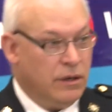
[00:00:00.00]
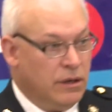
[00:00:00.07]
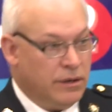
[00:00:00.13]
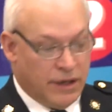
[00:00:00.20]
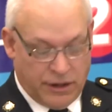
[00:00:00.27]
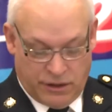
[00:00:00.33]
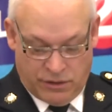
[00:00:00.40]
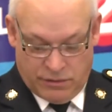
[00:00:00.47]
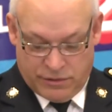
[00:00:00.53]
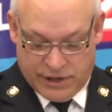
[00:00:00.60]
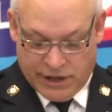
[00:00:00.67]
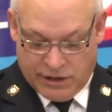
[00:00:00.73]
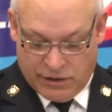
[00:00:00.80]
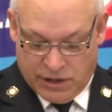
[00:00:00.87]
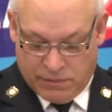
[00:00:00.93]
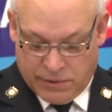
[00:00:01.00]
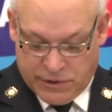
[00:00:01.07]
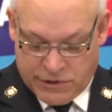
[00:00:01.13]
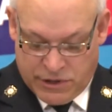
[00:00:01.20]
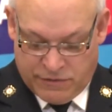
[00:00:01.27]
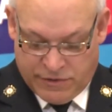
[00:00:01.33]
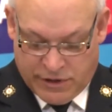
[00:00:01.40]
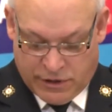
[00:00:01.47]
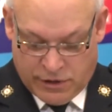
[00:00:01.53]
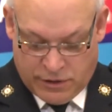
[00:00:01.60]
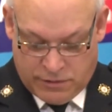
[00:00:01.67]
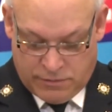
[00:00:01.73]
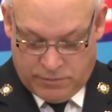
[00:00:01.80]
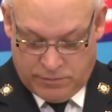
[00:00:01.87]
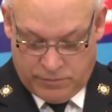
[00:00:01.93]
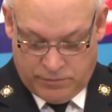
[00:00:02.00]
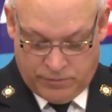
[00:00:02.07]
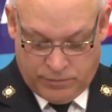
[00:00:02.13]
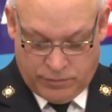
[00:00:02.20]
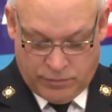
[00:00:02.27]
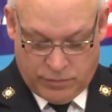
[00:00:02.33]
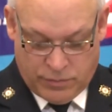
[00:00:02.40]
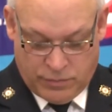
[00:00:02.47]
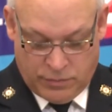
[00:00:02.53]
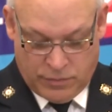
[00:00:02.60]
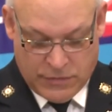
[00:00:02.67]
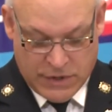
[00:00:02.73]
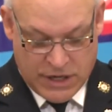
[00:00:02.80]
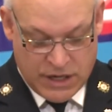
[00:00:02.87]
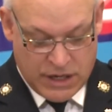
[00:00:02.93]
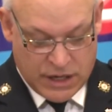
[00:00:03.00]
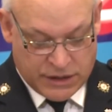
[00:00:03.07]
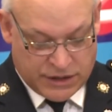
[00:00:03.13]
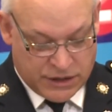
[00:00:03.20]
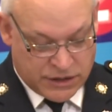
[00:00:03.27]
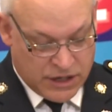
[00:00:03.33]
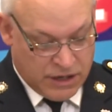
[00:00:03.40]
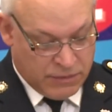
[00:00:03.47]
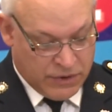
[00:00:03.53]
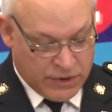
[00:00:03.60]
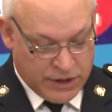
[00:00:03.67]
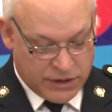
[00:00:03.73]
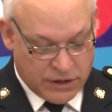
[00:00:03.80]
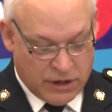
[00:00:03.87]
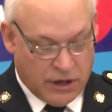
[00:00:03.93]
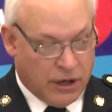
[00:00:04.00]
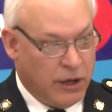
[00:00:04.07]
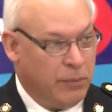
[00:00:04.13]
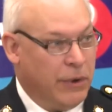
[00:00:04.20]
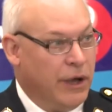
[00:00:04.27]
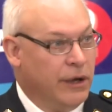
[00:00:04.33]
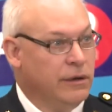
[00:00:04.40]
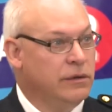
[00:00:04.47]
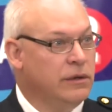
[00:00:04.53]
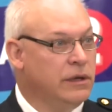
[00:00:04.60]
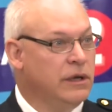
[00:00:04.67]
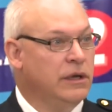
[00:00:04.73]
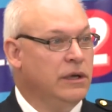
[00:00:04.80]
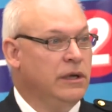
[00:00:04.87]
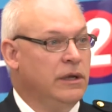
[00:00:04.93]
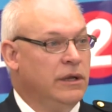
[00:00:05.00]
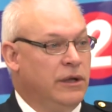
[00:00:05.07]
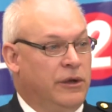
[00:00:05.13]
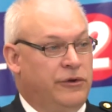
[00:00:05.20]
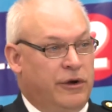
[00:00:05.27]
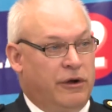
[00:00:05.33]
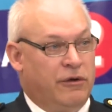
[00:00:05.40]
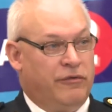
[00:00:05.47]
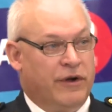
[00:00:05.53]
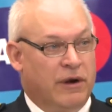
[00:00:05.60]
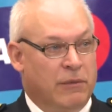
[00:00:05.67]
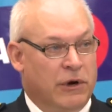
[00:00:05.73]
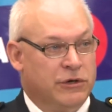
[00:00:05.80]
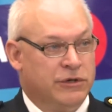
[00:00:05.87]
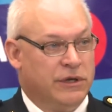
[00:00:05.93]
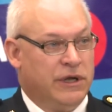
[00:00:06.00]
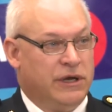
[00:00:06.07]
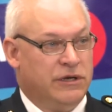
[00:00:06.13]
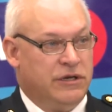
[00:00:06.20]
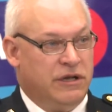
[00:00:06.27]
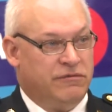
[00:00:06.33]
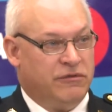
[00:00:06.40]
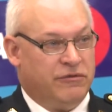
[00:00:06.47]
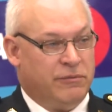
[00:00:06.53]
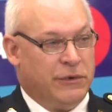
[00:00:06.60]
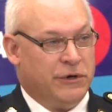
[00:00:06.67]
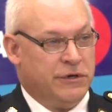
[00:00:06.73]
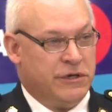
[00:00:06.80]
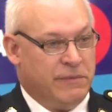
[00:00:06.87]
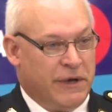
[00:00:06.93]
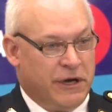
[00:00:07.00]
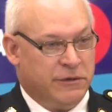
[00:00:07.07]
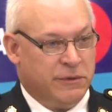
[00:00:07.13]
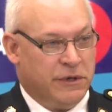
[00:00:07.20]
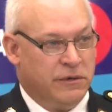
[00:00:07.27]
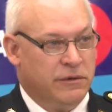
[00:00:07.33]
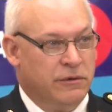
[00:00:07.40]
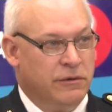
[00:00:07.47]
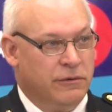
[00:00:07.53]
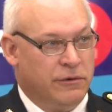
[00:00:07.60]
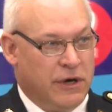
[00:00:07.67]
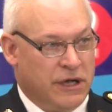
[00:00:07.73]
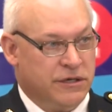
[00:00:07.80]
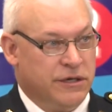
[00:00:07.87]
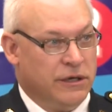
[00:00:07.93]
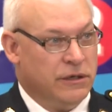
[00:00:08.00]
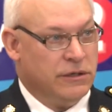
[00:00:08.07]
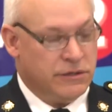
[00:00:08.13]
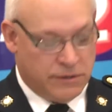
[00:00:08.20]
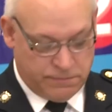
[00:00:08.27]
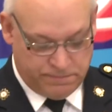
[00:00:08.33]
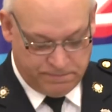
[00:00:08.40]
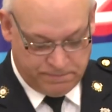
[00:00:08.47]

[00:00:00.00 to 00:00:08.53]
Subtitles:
Thank you, Deputy Chief Eckhart. At this time, I would like to call upon Ontario Fire Marshal and Chief of Emergency Management, Ross Nichols.